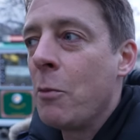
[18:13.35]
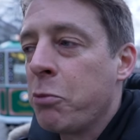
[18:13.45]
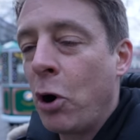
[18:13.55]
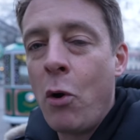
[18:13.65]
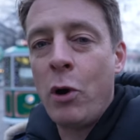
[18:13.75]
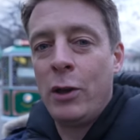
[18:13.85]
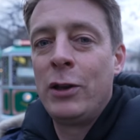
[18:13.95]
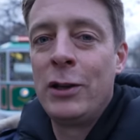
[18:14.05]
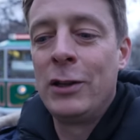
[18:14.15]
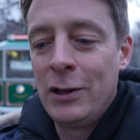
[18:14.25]
pro,
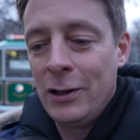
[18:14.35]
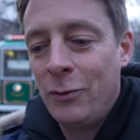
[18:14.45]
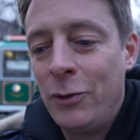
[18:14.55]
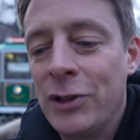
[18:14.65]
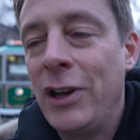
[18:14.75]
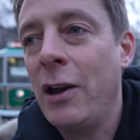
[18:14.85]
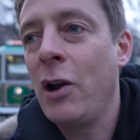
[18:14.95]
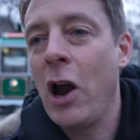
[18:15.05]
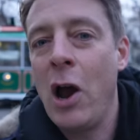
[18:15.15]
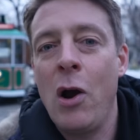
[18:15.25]
we'll say,
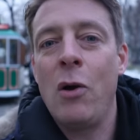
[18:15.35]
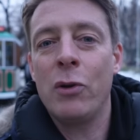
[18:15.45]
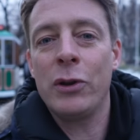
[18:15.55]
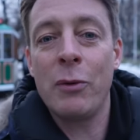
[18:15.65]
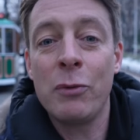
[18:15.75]
the